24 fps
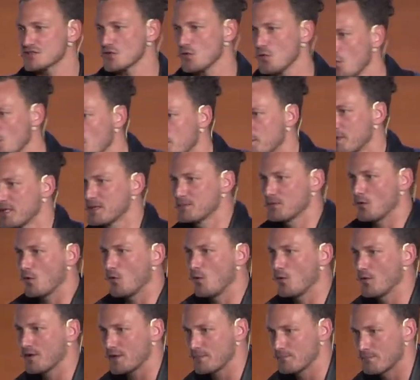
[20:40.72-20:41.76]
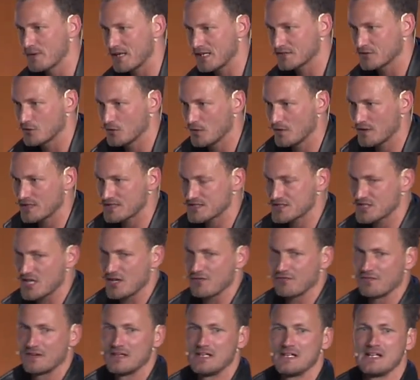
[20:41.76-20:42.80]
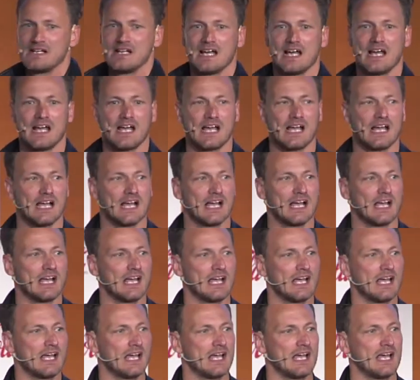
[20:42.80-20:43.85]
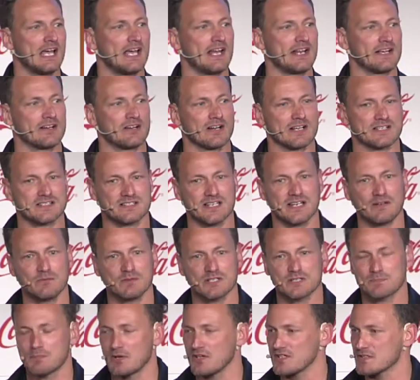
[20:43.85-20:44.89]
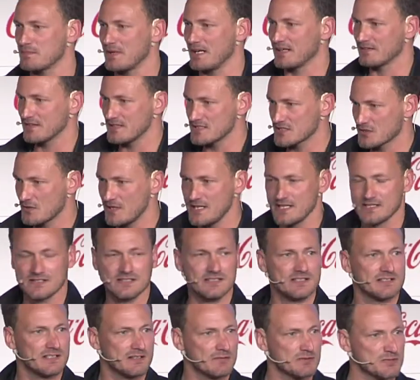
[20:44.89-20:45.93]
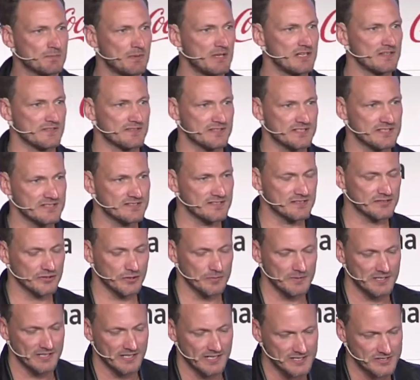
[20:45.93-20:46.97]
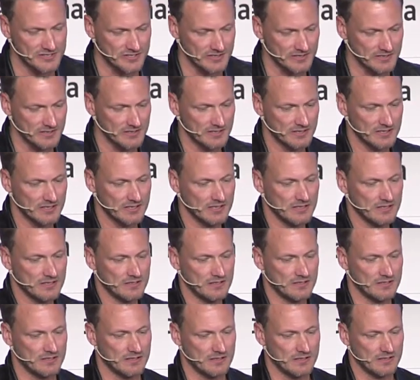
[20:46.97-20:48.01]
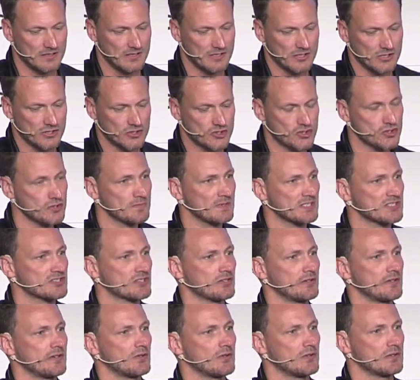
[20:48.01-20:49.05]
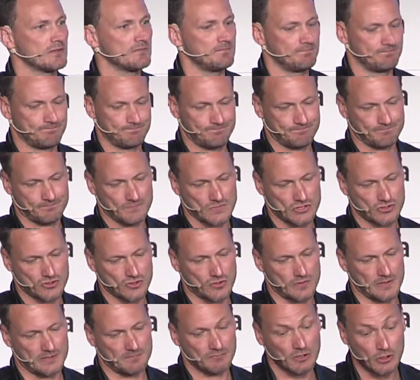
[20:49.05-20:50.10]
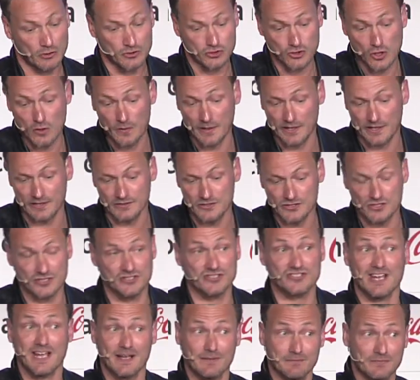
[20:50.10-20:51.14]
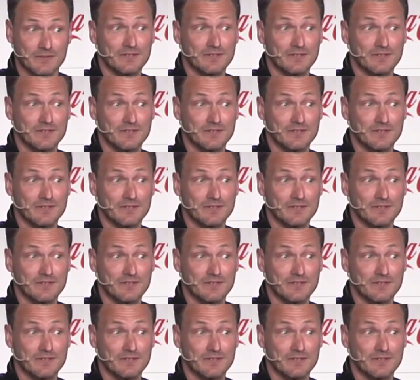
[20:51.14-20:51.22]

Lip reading: all the people, all the impact, and all that stuff. And I got a second response back. That's great, he responds, he's in communication. Too much going on, sorry. No, sorry, just jammed.